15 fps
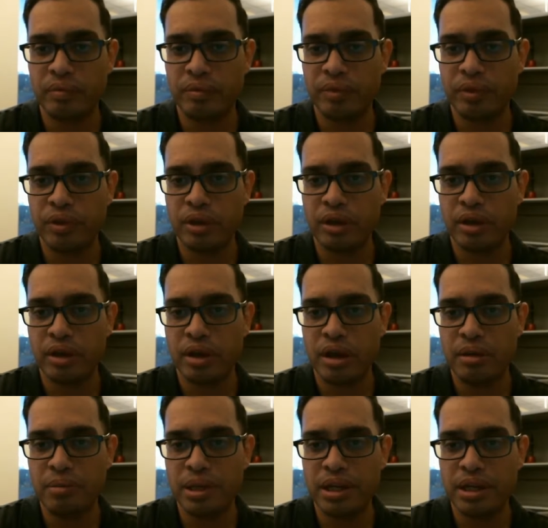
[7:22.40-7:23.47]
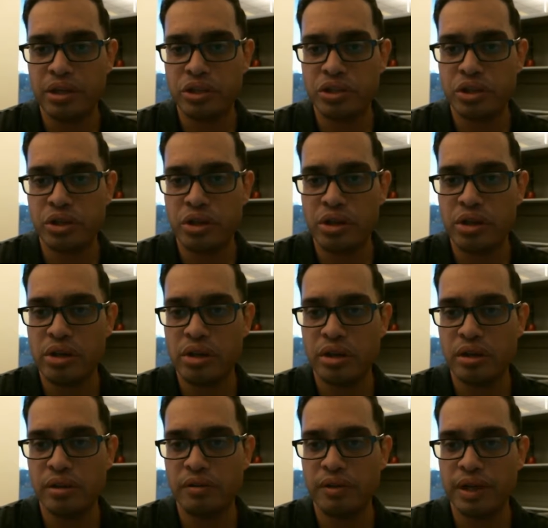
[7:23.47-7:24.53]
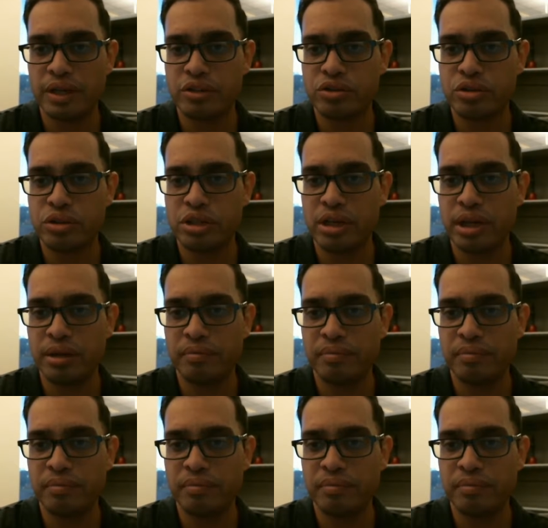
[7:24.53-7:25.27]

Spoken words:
The accommodation of extra time.